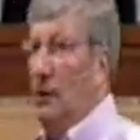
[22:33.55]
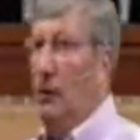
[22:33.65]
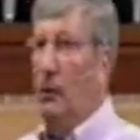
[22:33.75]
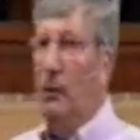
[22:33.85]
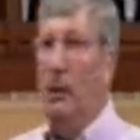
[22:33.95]

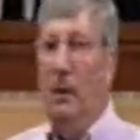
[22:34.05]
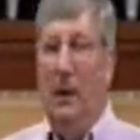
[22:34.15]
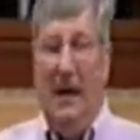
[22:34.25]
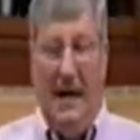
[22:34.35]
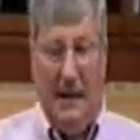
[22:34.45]
who
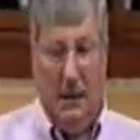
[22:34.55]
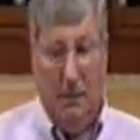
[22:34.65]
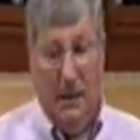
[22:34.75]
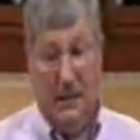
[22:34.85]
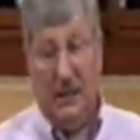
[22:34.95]
had,
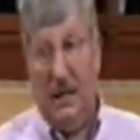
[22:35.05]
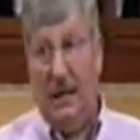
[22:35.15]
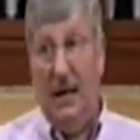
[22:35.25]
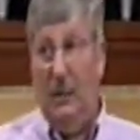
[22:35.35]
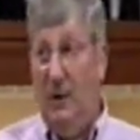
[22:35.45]
much like
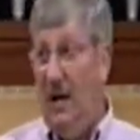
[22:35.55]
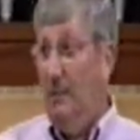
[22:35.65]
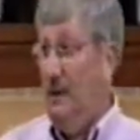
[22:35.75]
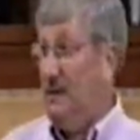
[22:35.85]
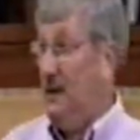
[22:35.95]
Abraham,
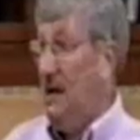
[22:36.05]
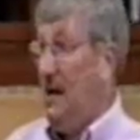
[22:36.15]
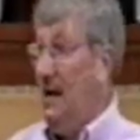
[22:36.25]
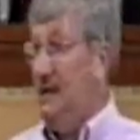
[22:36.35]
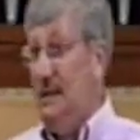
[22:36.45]
much like
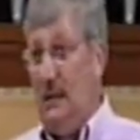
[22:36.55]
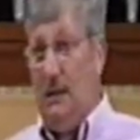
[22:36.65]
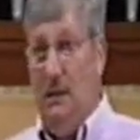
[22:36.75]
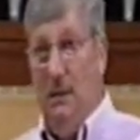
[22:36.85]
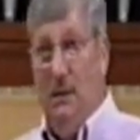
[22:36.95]
Isaac,
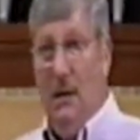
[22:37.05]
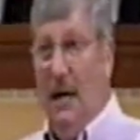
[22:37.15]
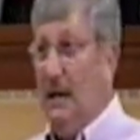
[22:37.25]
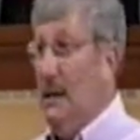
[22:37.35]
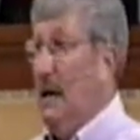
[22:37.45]

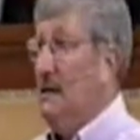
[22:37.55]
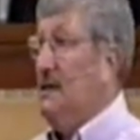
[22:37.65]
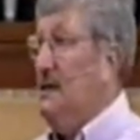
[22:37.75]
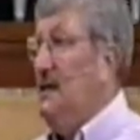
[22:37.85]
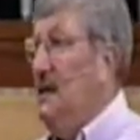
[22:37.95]
had not
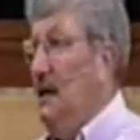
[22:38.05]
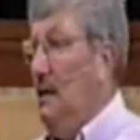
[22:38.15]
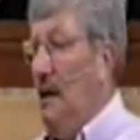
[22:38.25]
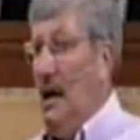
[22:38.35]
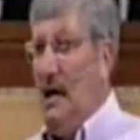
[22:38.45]
seen
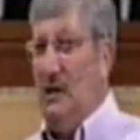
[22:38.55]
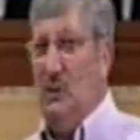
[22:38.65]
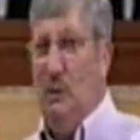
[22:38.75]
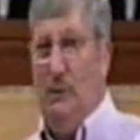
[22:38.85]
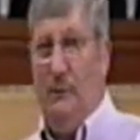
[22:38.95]
the
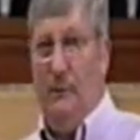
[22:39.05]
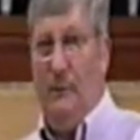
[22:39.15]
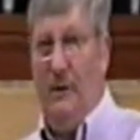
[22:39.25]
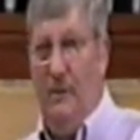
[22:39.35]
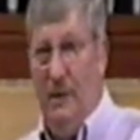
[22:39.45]
actual
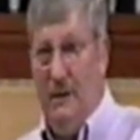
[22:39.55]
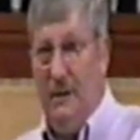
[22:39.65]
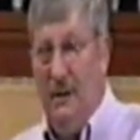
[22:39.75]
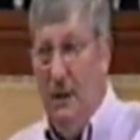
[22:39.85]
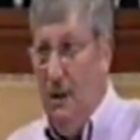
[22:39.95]
fulfillment
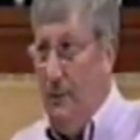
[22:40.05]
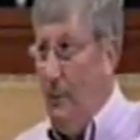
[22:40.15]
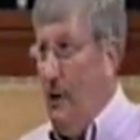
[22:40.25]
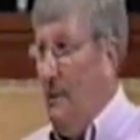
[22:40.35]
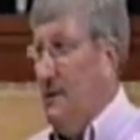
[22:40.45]
of the
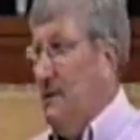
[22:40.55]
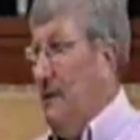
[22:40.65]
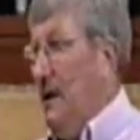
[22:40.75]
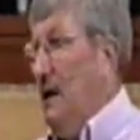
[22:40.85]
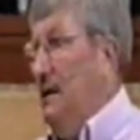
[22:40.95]
promise of
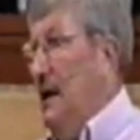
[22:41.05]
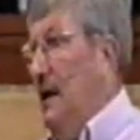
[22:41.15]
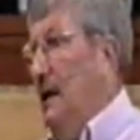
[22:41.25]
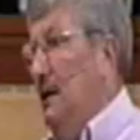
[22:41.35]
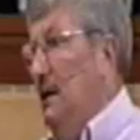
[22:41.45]
God
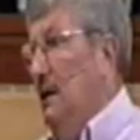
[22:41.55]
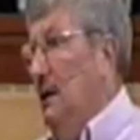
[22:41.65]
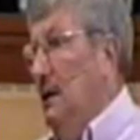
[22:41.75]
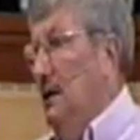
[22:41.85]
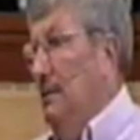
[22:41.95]
yet,
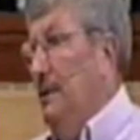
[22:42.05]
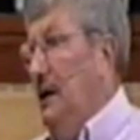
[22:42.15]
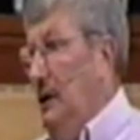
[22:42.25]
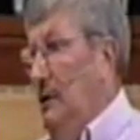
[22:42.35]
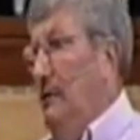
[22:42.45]
but he
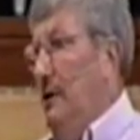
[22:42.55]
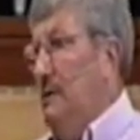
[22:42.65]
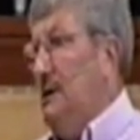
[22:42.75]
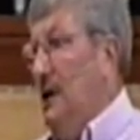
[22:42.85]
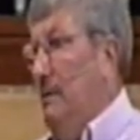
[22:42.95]
knew that it was
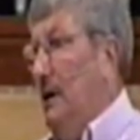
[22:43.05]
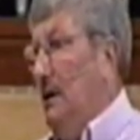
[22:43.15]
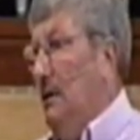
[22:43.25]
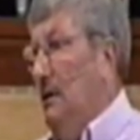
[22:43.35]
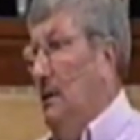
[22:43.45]
coming
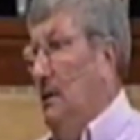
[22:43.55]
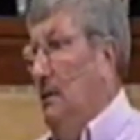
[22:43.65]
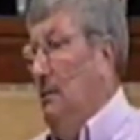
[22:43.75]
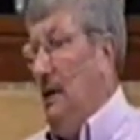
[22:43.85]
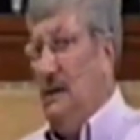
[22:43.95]

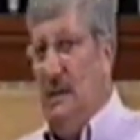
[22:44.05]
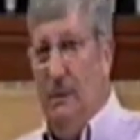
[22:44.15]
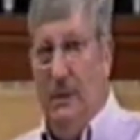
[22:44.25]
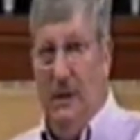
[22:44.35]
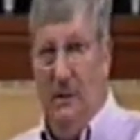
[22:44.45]
because he
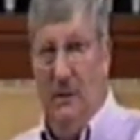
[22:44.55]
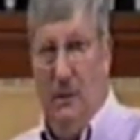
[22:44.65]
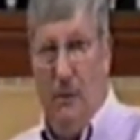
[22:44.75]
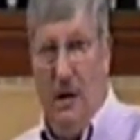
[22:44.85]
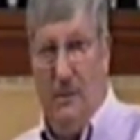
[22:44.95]
believed in the
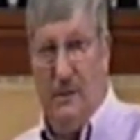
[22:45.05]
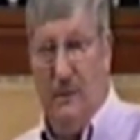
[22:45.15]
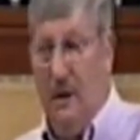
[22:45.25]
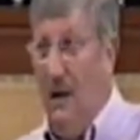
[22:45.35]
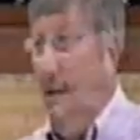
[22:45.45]
promise of
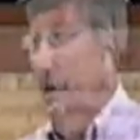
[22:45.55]
God